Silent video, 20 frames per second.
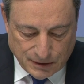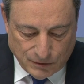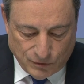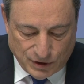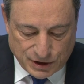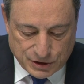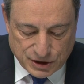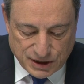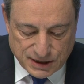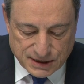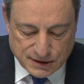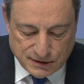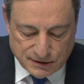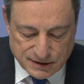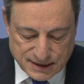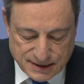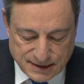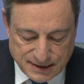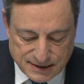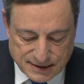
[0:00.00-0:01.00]
which is
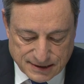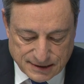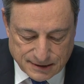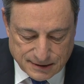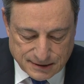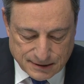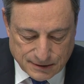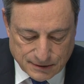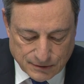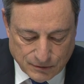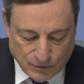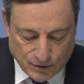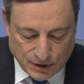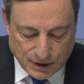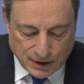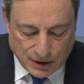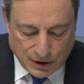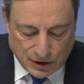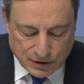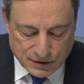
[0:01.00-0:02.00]
consistent
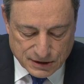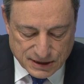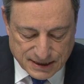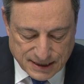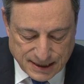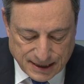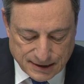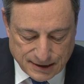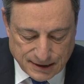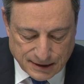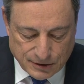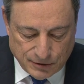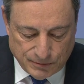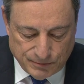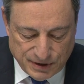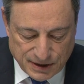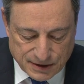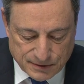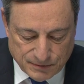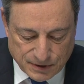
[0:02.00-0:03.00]
with the long-standing
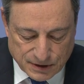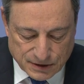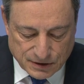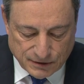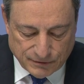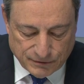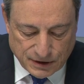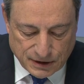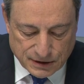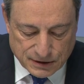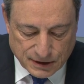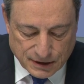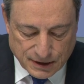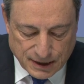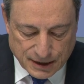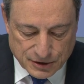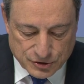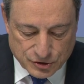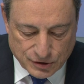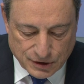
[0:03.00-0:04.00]
commitment of the
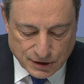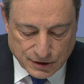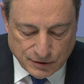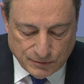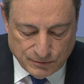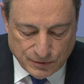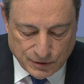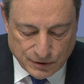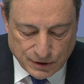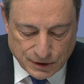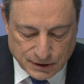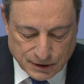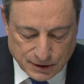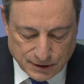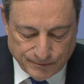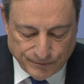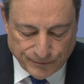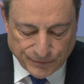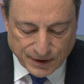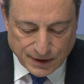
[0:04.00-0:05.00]
international
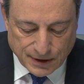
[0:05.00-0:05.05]
community